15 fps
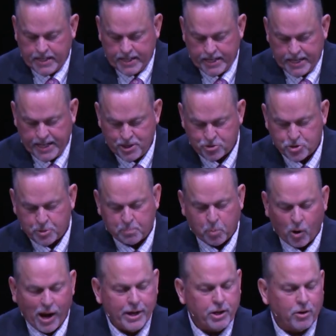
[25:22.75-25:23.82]
He is the
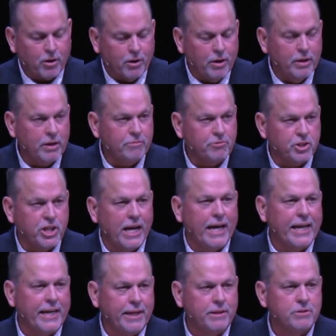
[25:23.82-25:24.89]
breaker of chains.